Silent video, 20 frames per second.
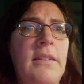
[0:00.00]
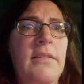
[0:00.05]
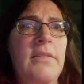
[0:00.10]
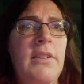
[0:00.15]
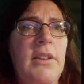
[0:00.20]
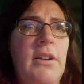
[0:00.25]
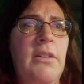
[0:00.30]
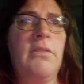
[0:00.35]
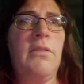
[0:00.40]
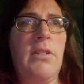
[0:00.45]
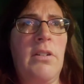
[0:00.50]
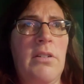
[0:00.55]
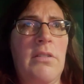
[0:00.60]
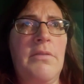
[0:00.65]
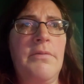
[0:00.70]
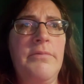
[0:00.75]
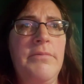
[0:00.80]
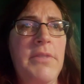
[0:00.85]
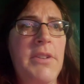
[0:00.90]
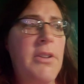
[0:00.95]
you know, are
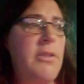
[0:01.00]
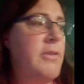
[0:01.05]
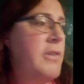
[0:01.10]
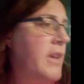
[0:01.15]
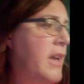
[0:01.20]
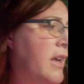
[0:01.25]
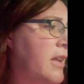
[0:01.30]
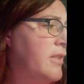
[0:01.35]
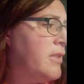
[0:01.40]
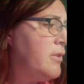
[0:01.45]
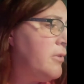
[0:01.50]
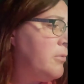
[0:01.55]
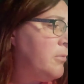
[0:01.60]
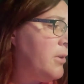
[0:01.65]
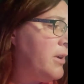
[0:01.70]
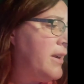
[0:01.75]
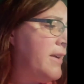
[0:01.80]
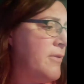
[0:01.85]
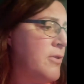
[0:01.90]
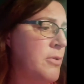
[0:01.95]
near death or
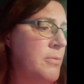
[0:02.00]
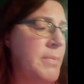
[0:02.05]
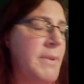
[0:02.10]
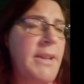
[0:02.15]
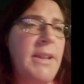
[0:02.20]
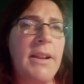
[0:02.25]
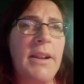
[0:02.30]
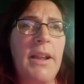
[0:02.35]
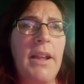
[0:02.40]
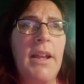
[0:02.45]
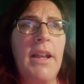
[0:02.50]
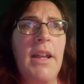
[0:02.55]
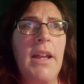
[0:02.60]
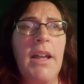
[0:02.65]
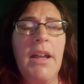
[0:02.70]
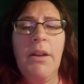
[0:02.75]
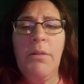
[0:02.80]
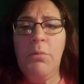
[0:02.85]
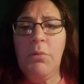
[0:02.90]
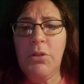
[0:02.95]
whatever, but
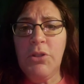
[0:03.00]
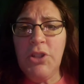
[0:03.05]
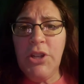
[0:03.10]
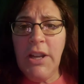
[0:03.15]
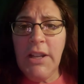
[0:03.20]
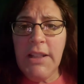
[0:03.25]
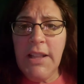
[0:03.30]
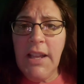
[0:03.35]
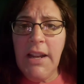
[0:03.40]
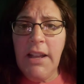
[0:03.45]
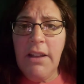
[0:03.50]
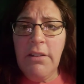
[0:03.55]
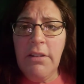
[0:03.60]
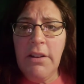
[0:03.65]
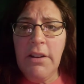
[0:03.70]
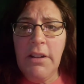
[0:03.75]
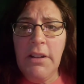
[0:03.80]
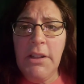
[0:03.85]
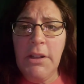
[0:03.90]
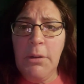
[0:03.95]
we'll check that out
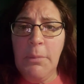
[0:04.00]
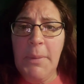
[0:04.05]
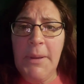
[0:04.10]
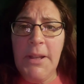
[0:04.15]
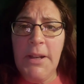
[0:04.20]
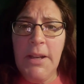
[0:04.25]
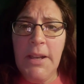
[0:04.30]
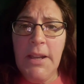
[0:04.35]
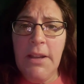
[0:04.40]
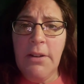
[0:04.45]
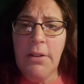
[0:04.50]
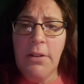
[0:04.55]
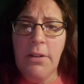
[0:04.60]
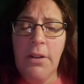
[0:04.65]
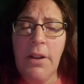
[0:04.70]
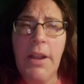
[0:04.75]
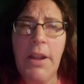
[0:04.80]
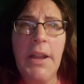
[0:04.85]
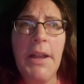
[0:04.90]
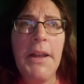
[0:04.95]
in a little bit here.